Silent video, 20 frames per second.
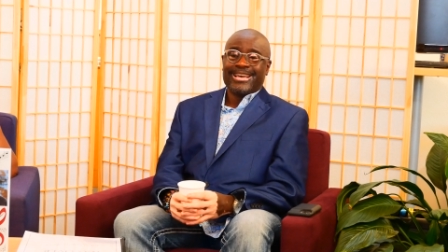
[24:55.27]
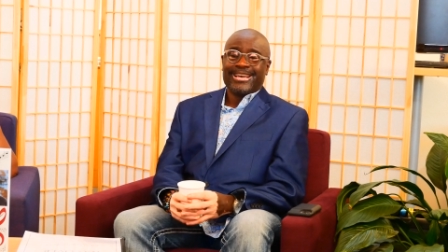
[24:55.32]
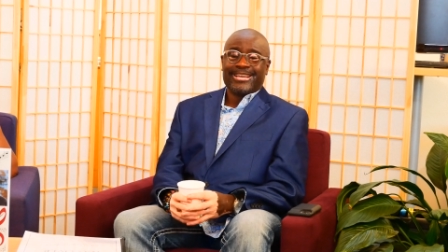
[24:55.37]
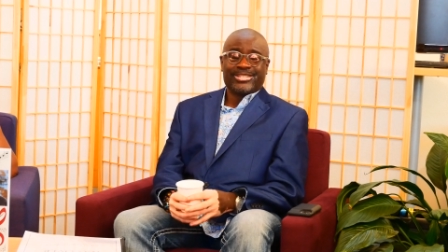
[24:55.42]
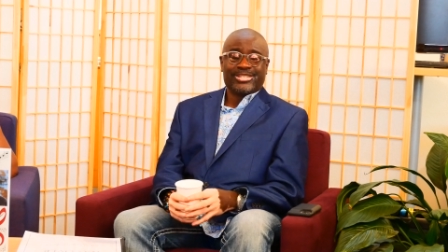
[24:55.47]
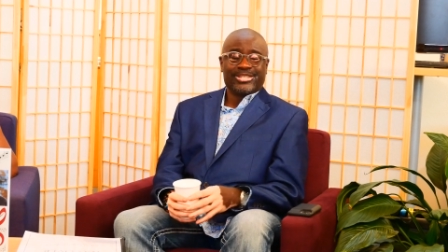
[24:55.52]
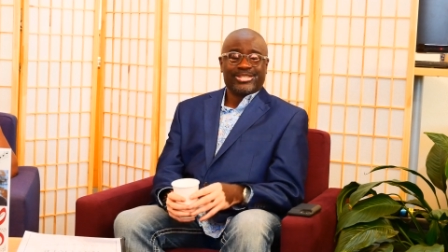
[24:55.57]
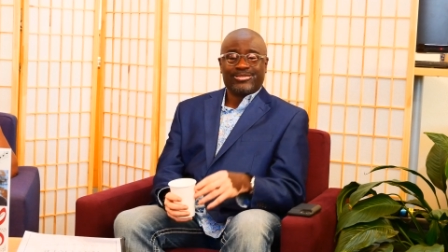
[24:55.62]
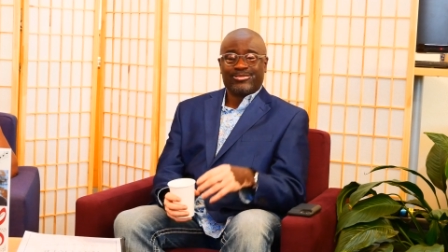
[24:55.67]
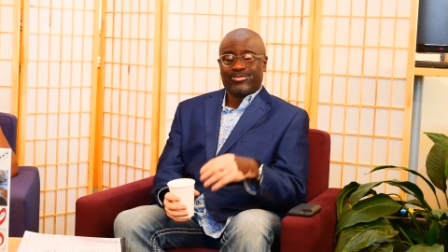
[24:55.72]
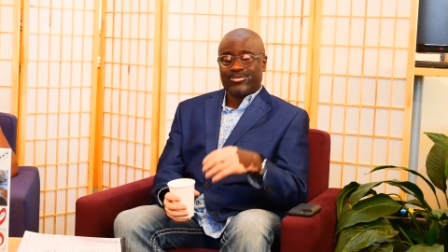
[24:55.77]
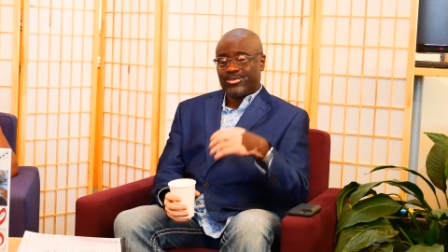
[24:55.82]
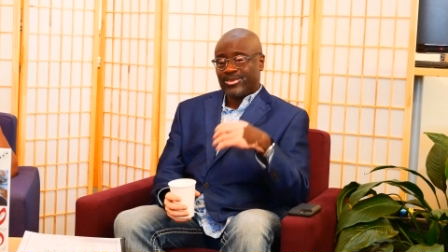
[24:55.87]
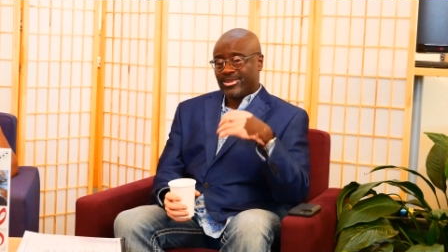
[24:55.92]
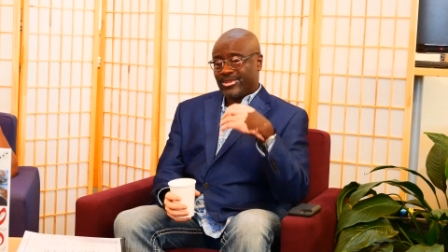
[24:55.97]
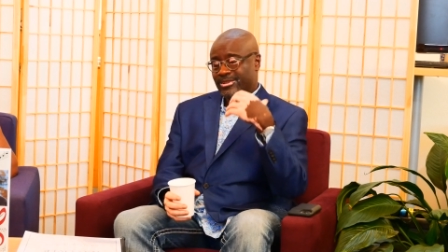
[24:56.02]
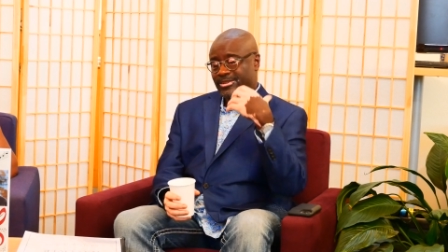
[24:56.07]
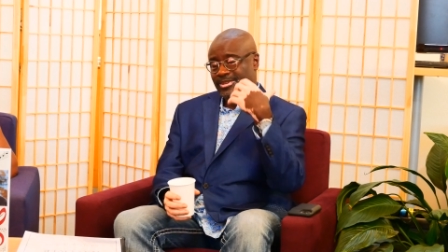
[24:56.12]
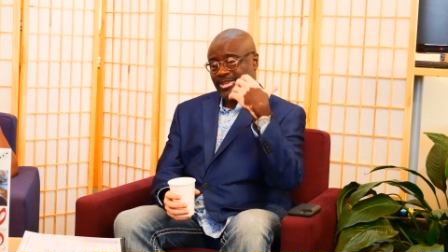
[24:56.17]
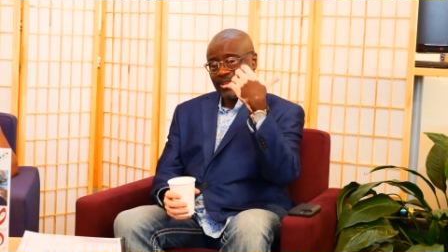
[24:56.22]
she's
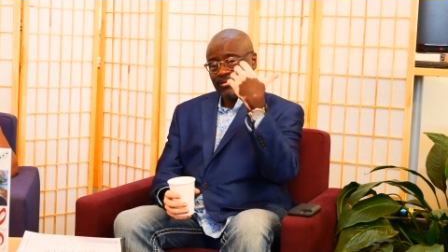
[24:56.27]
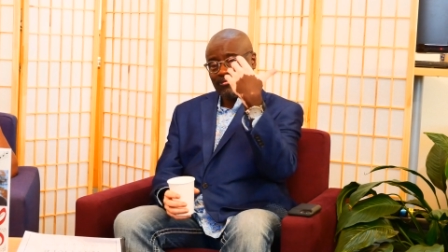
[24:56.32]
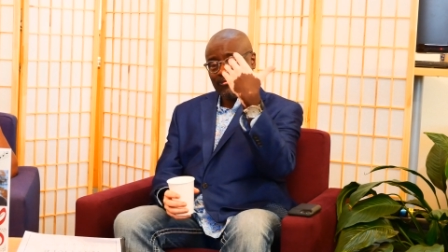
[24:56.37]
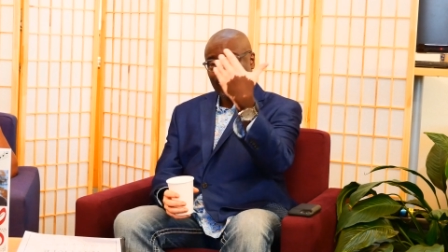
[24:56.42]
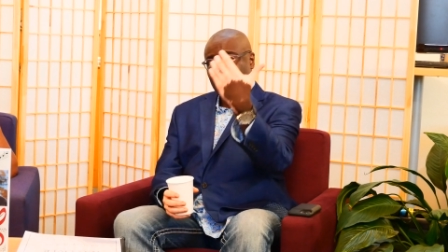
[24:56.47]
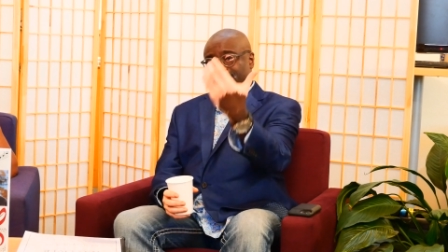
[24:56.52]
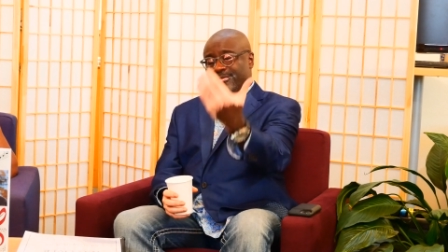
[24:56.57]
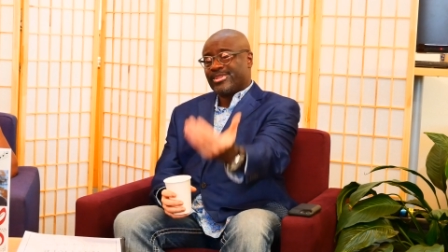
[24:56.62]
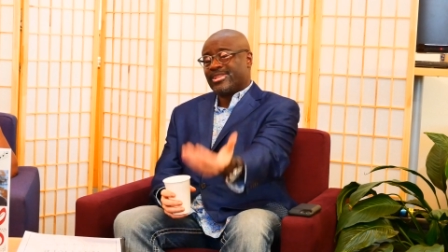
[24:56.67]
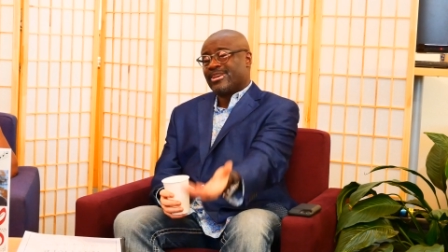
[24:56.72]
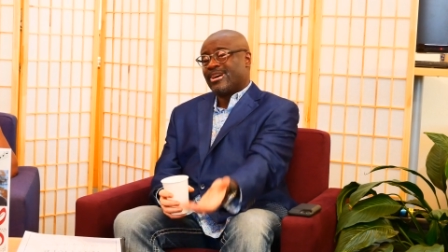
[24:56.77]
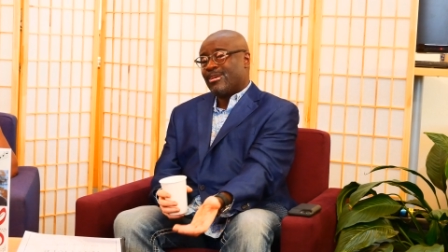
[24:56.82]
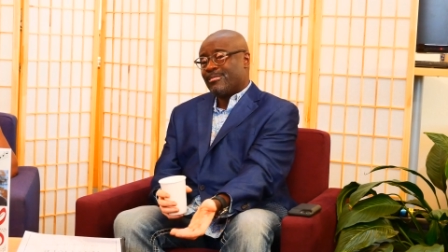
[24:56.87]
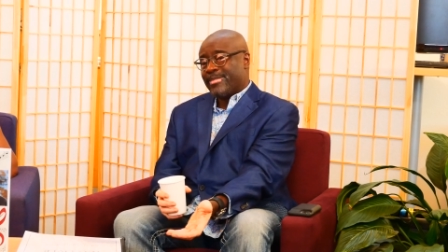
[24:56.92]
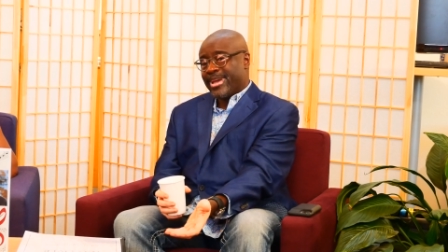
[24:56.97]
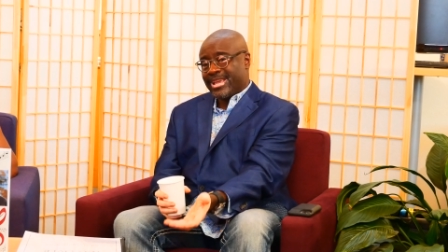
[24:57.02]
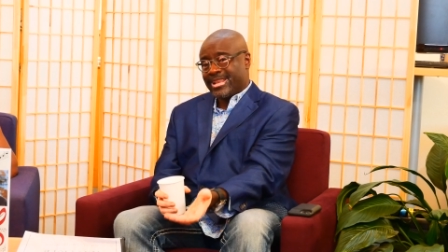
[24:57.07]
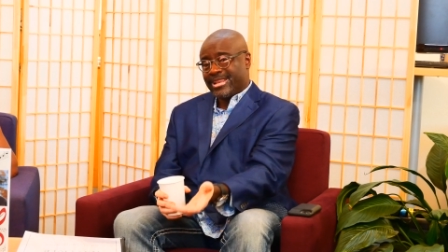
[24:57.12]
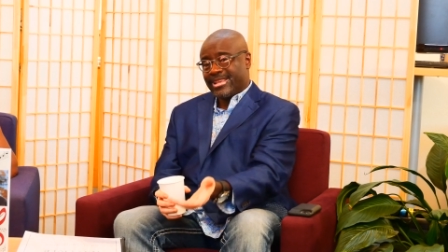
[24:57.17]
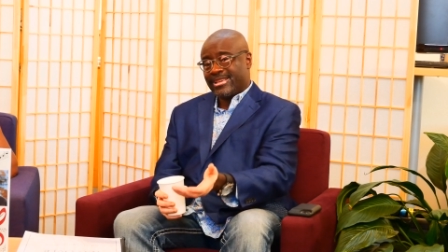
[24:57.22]
real involved with the
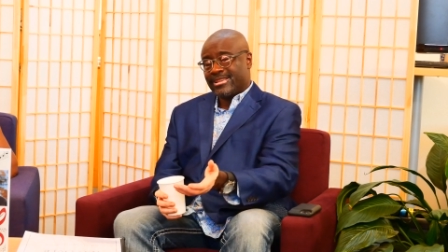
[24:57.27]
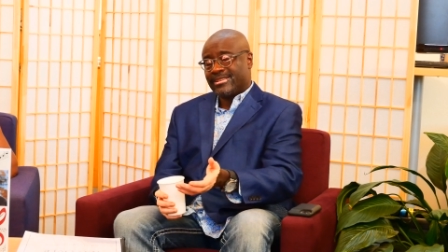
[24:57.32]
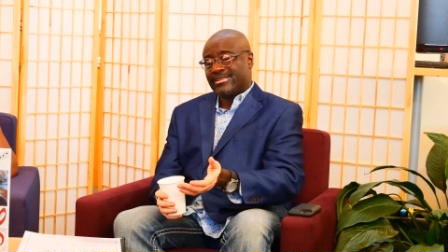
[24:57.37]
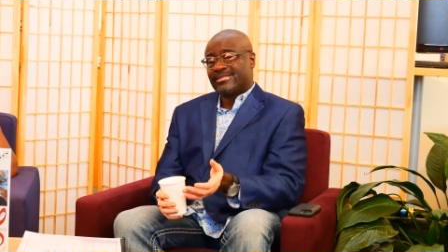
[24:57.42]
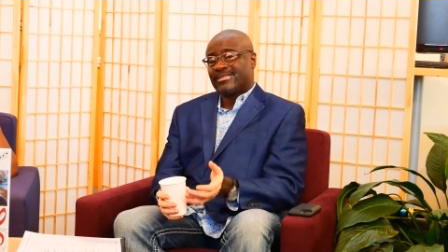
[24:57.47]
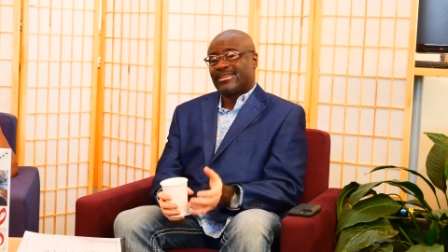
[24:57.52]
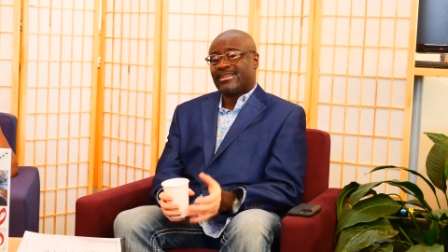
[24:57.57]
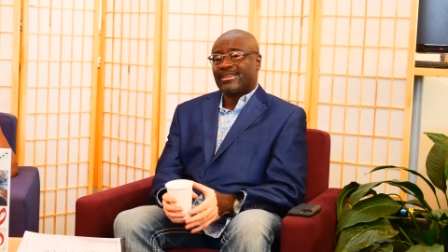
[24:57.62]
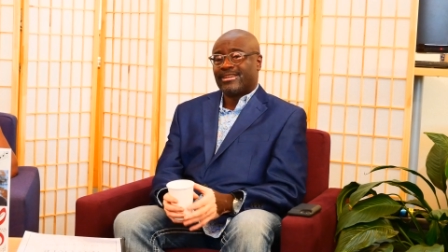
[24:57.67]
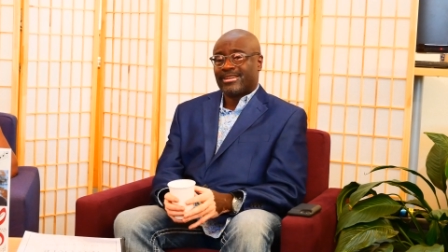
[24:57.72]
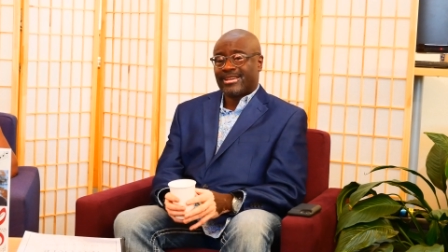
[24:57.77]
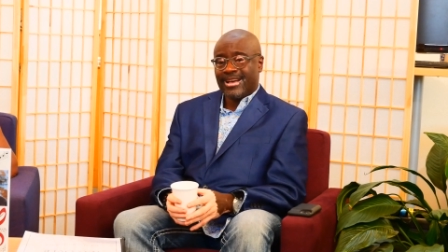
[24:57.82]
Albanian uh,